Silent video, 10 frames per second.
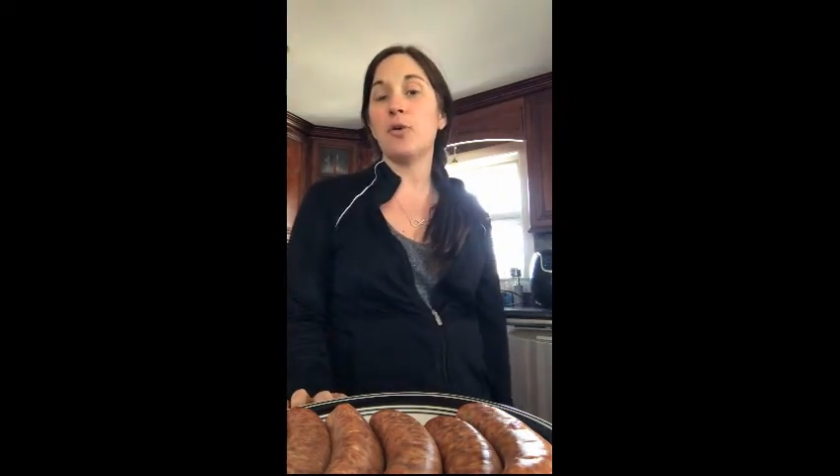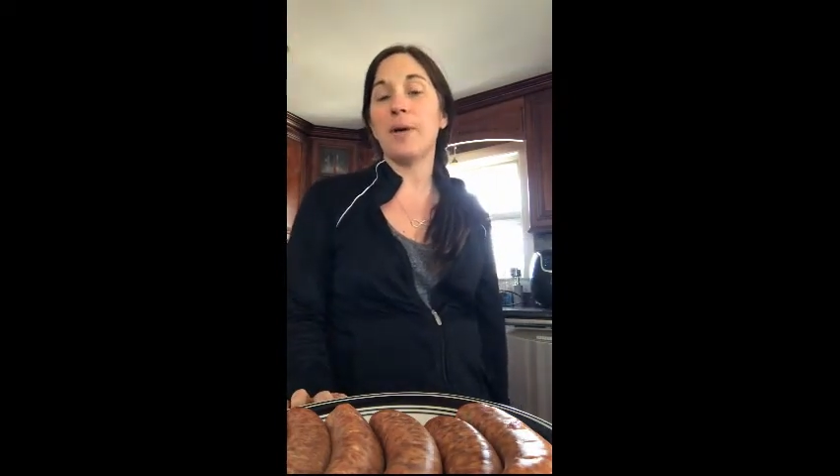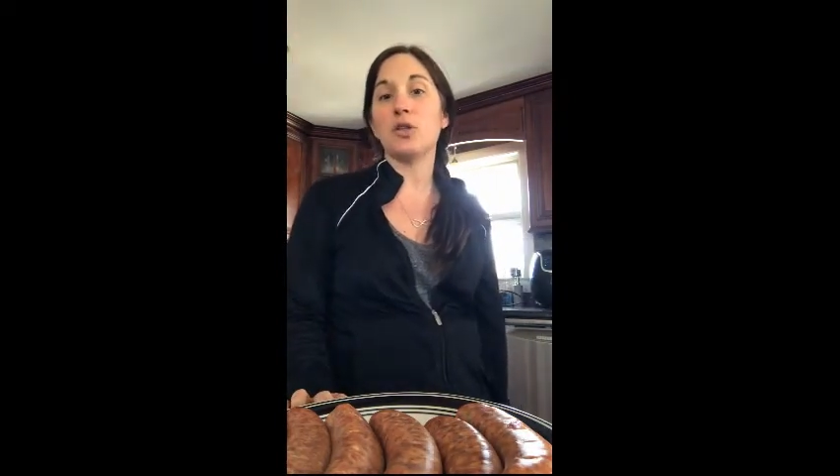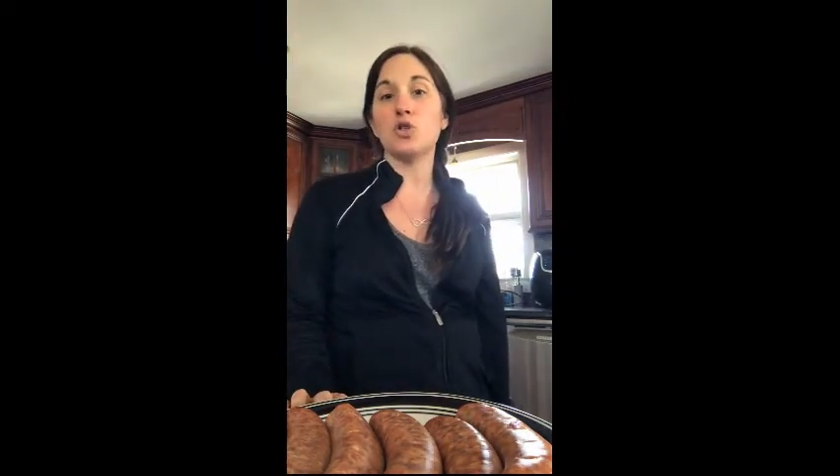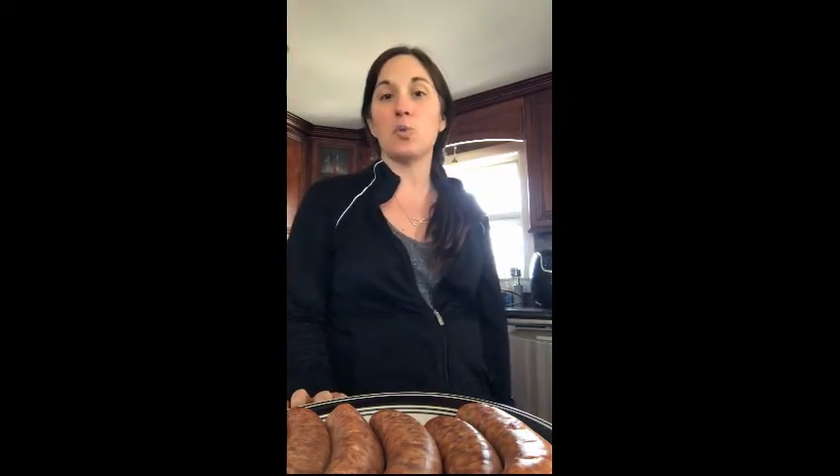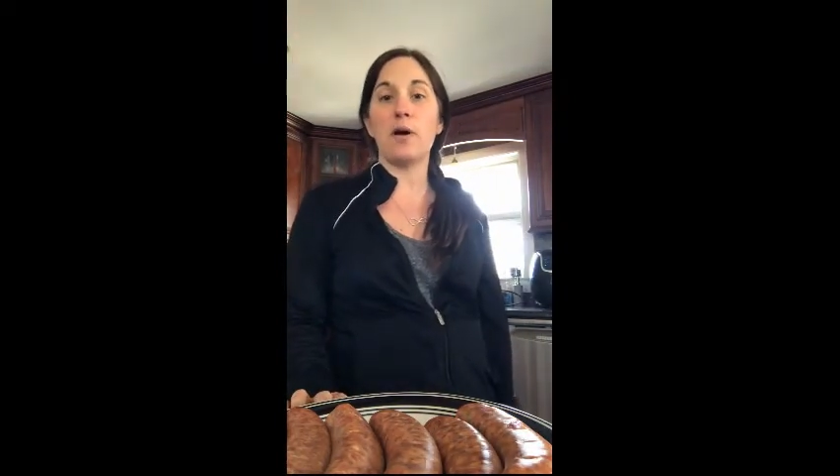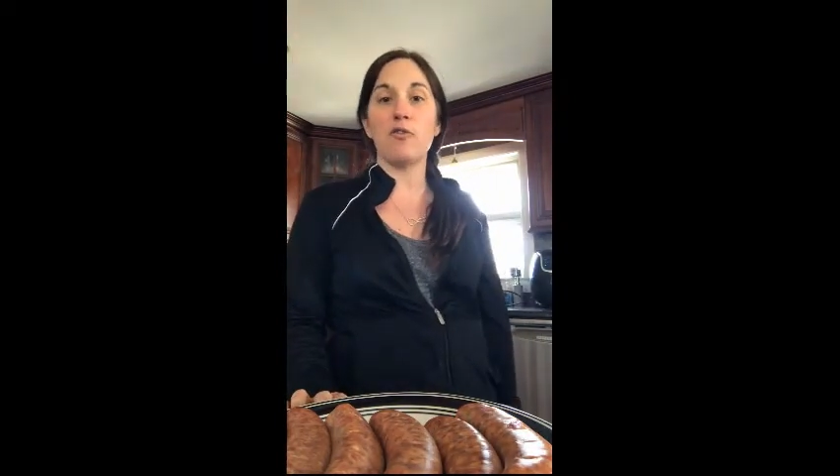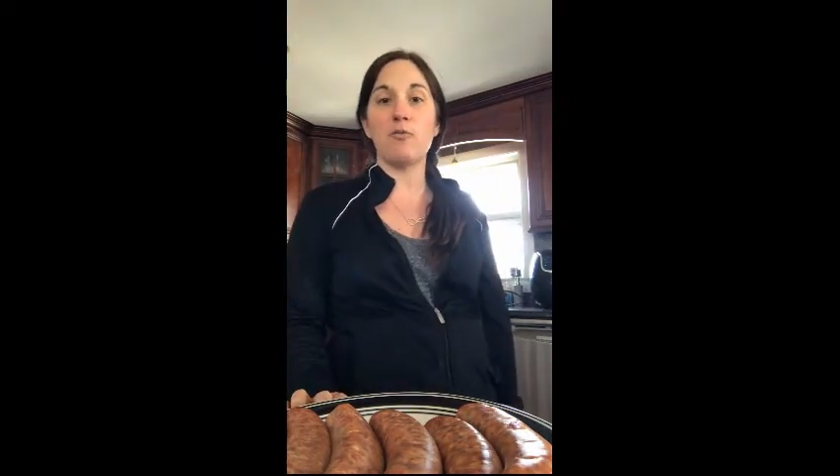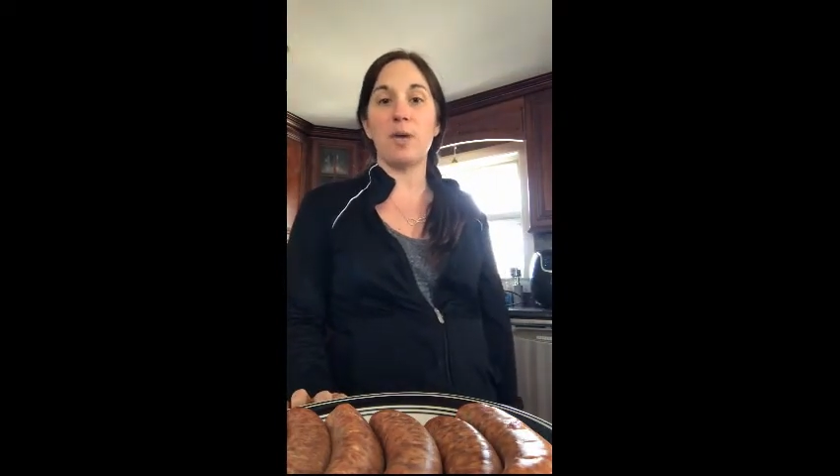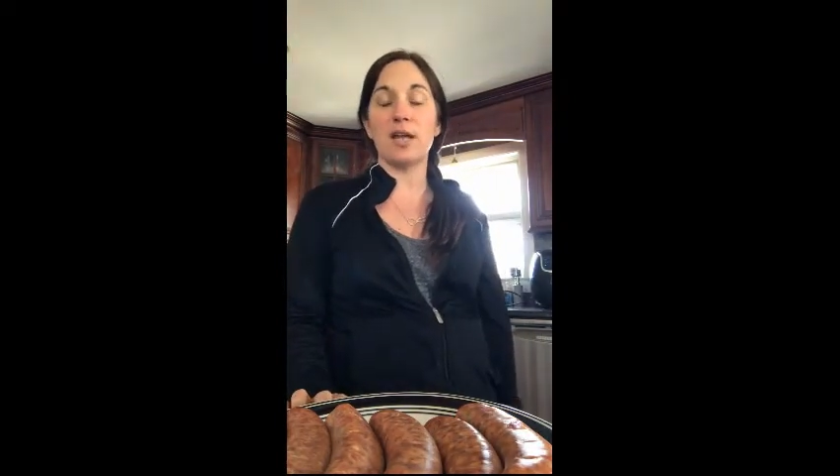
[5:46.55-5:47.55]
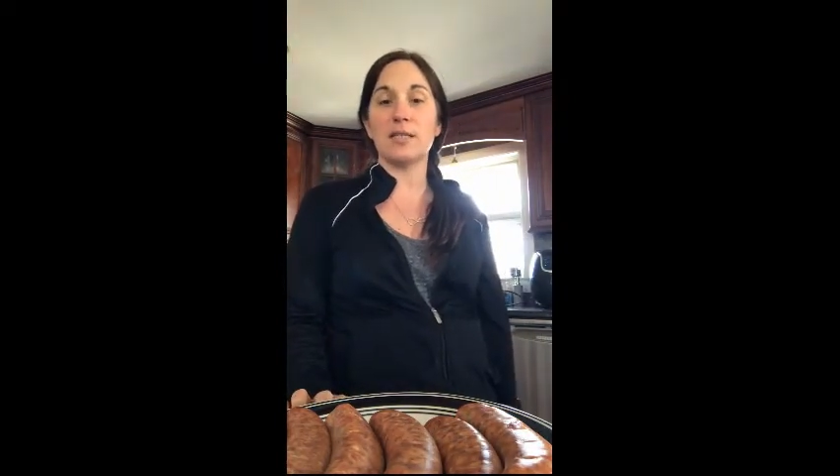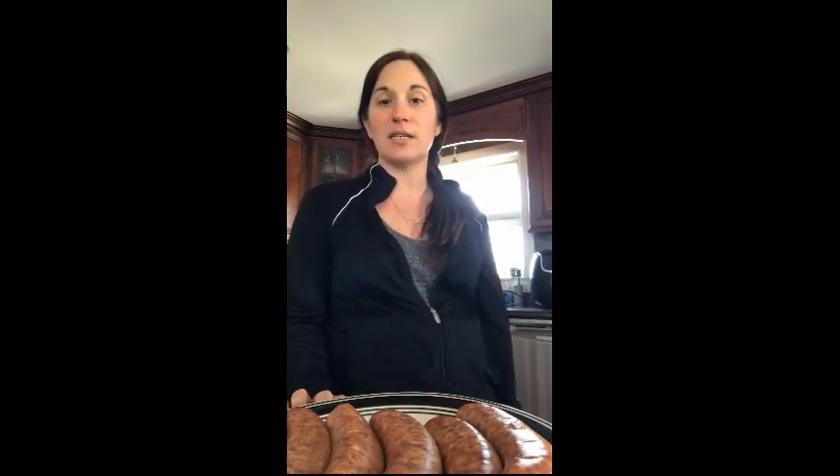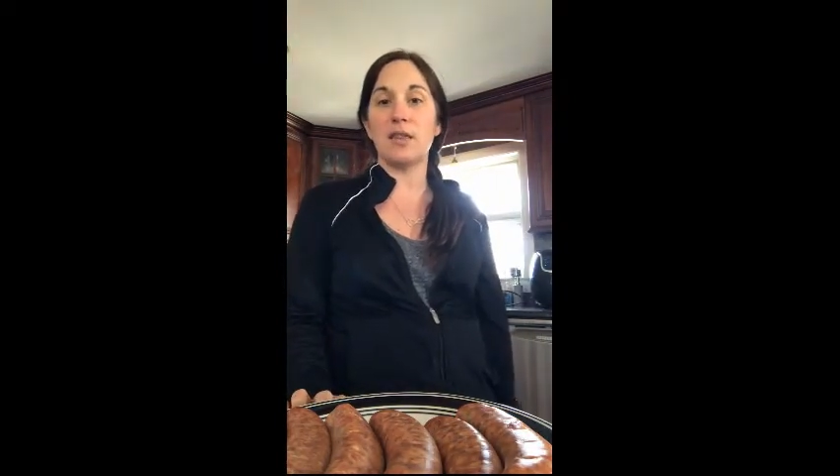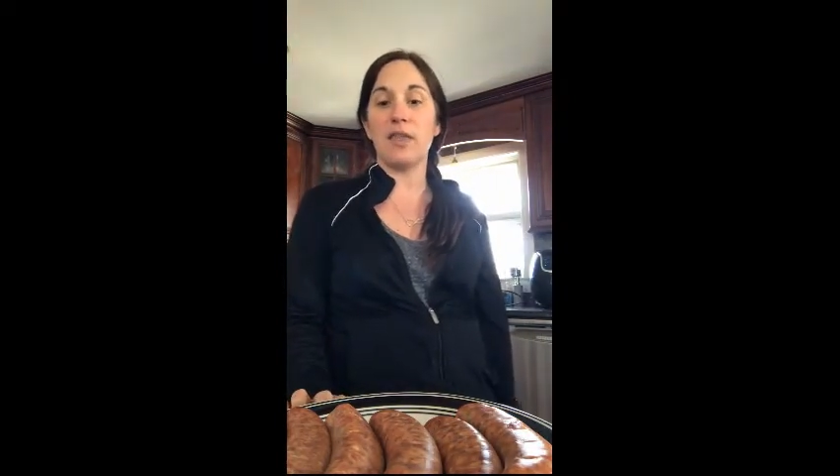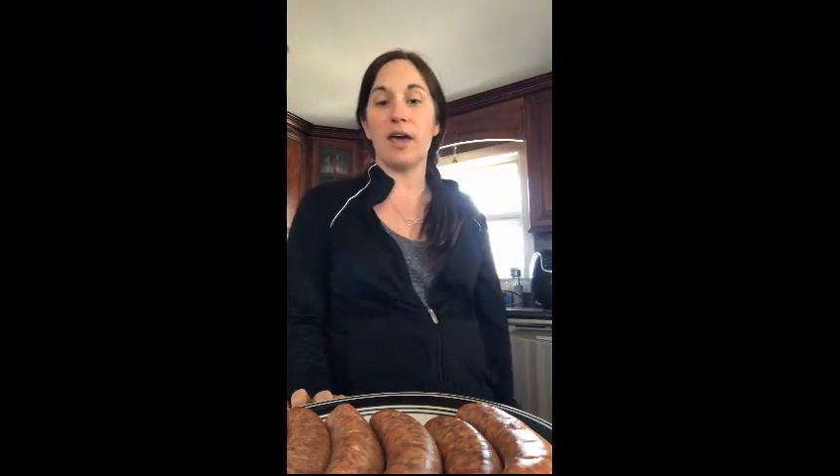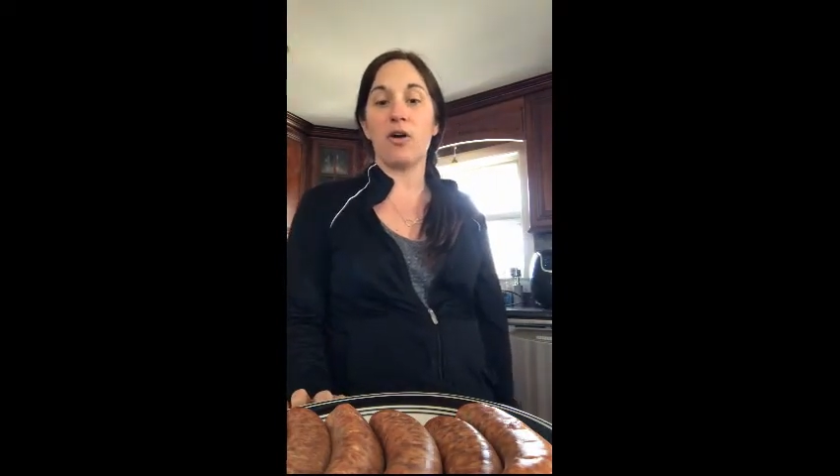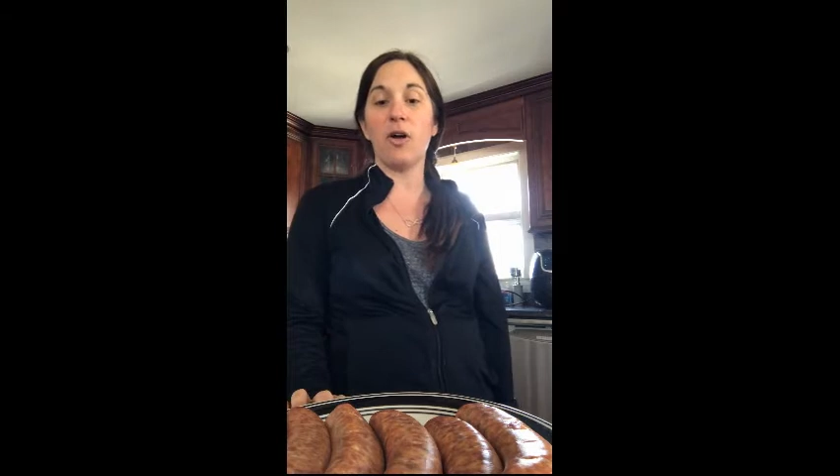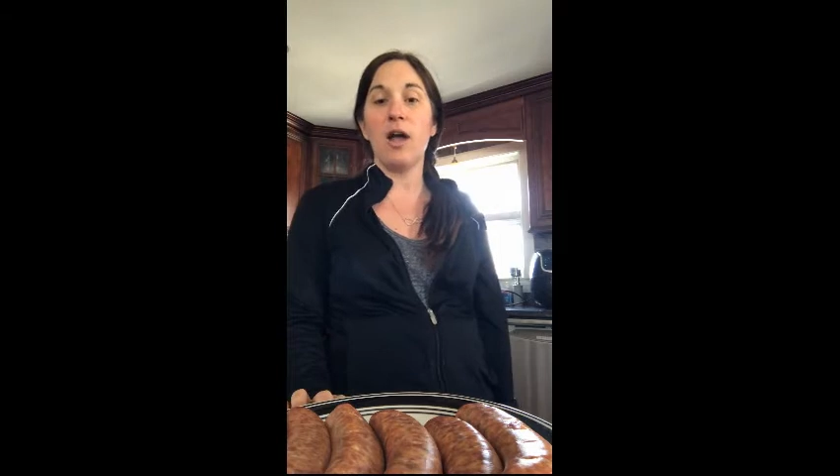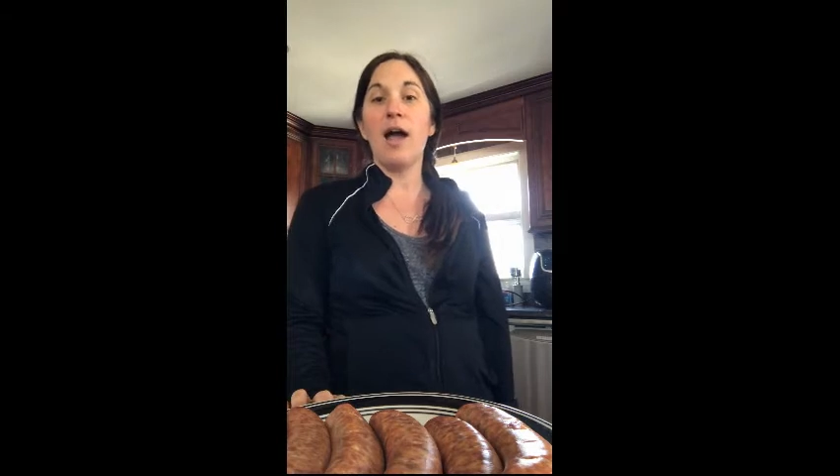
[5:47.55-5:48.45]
about 12 minutes in there.